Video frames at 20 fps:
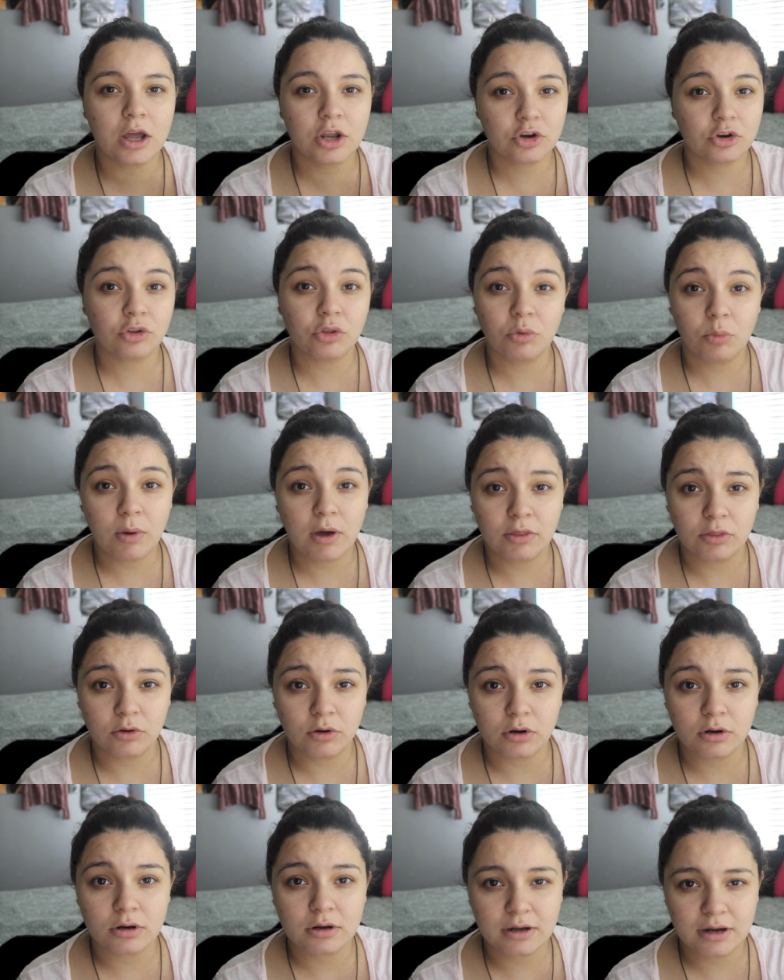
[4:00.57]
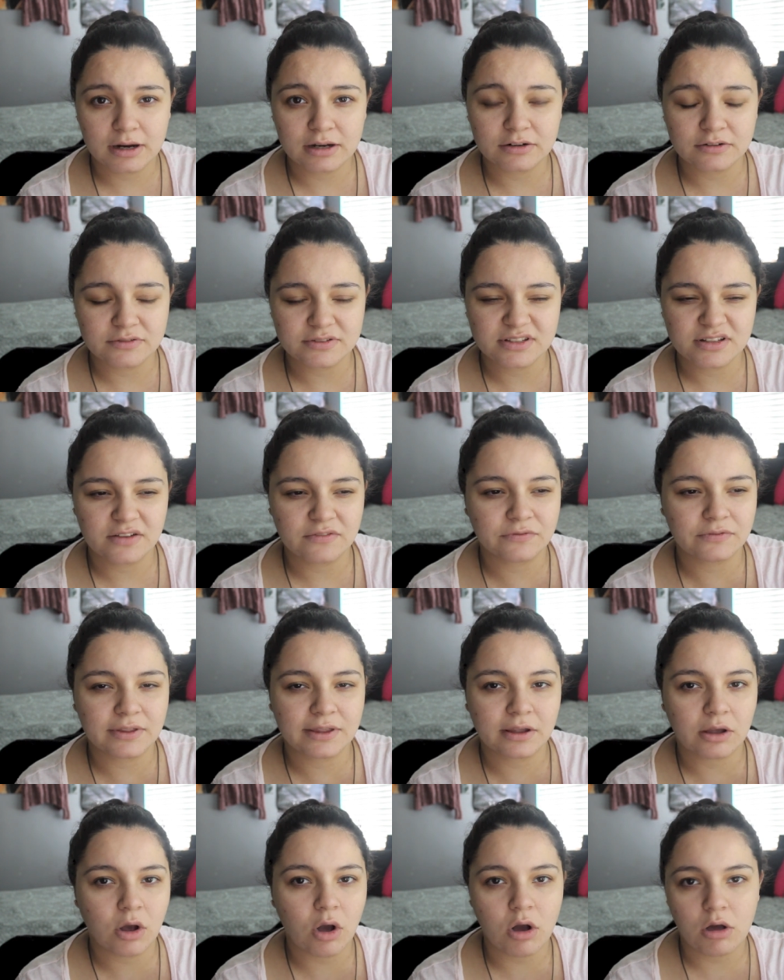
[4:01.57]
under the weather kind of stuff,
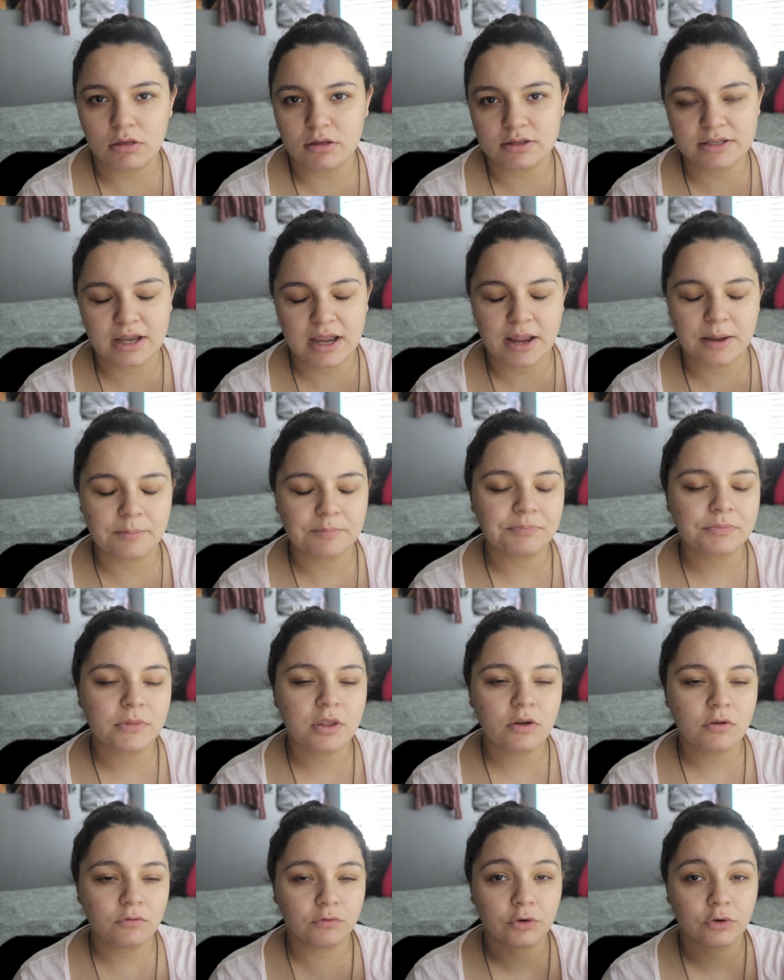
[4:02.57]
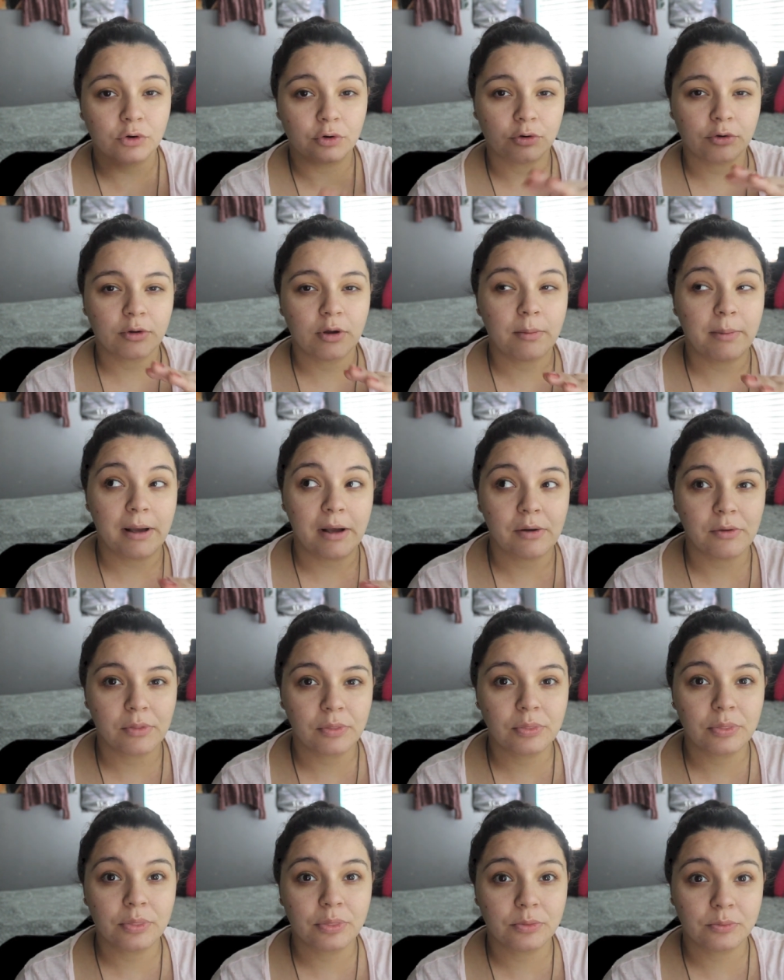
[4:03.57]
like all the time for about
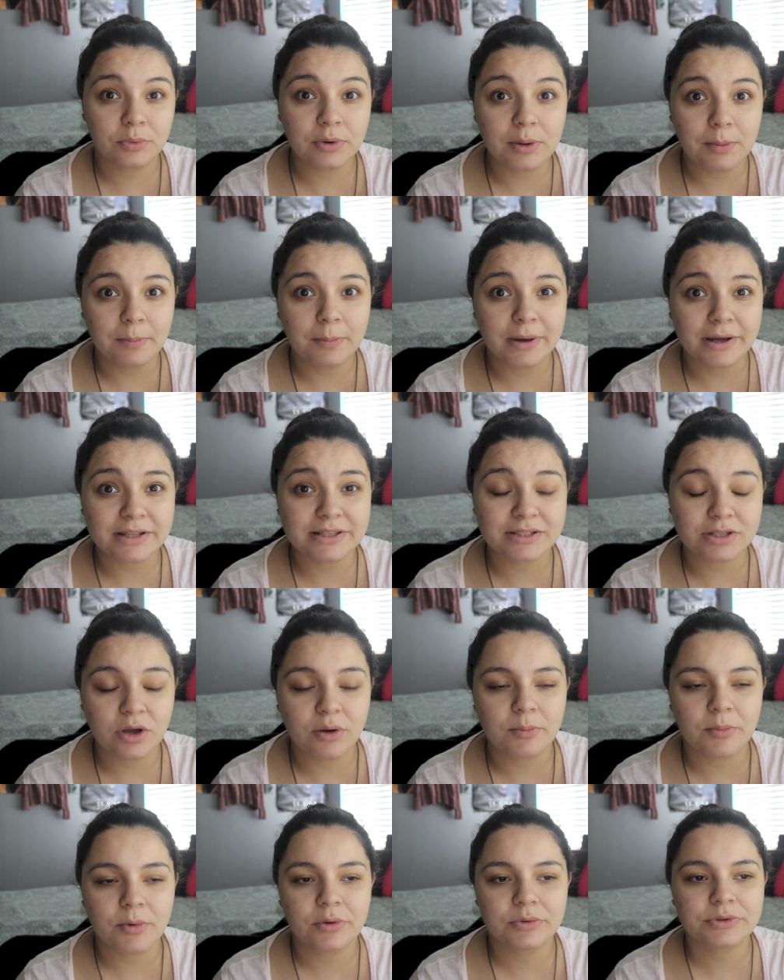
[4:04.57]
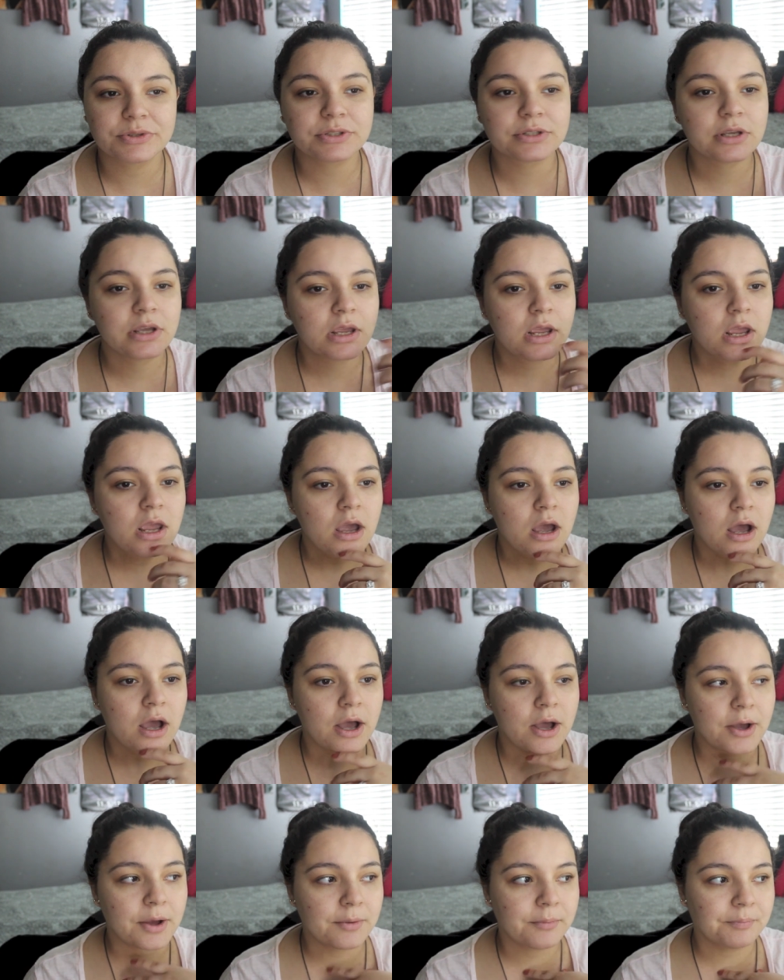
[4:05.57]
three months almost.
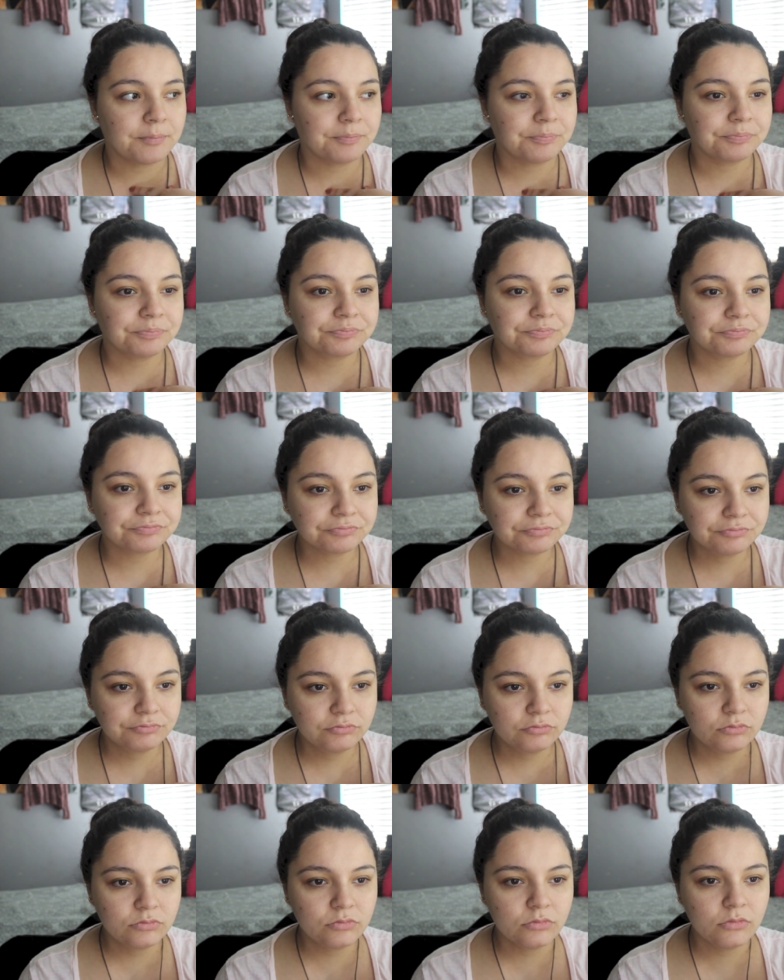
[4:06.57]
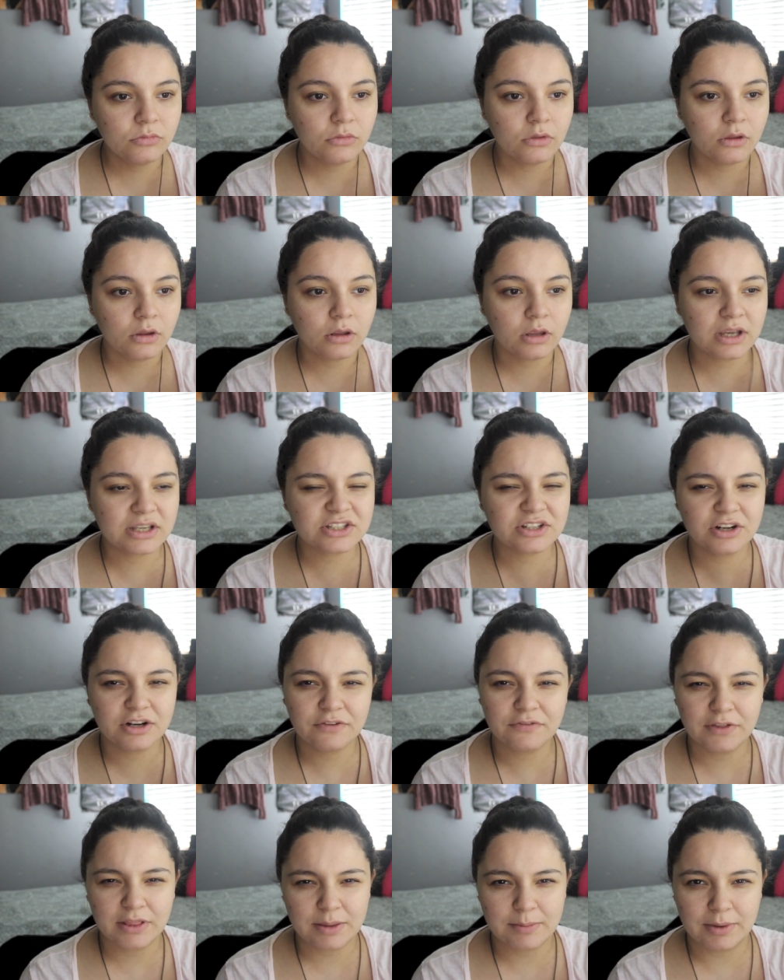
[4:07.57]
Um, I
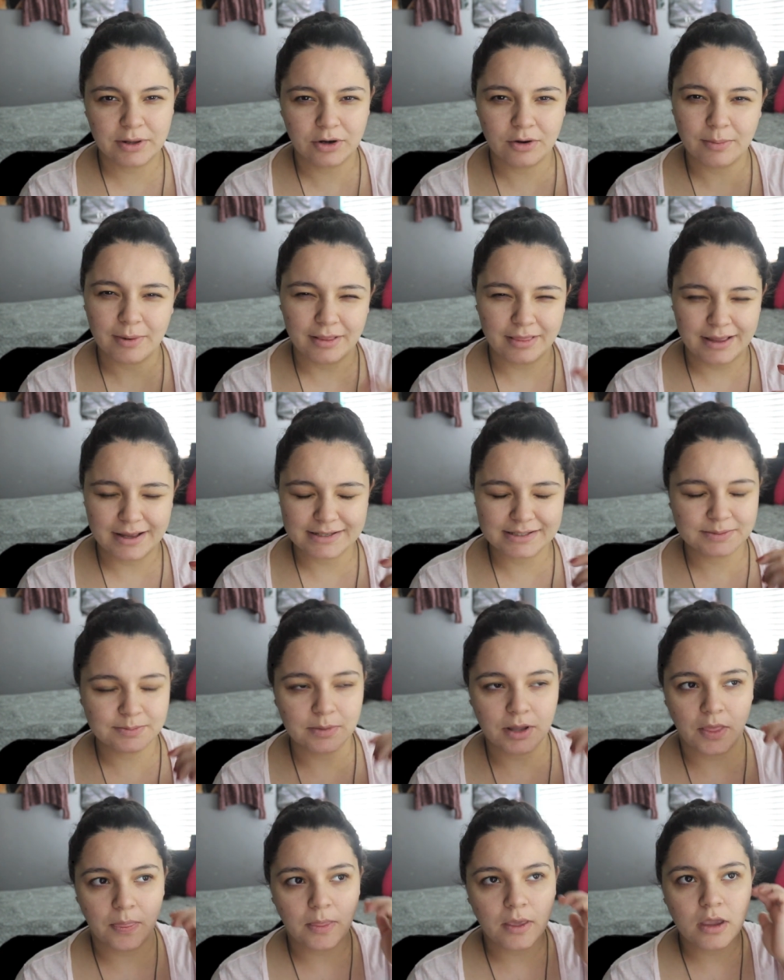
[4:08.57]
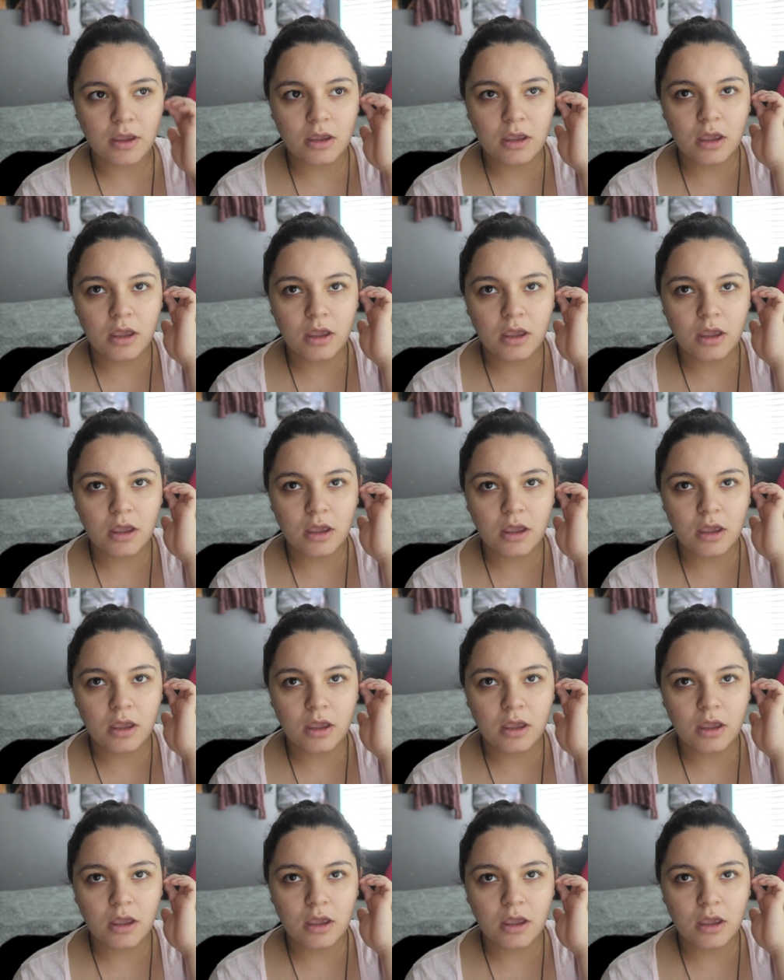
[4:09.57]
started feeling better about last month.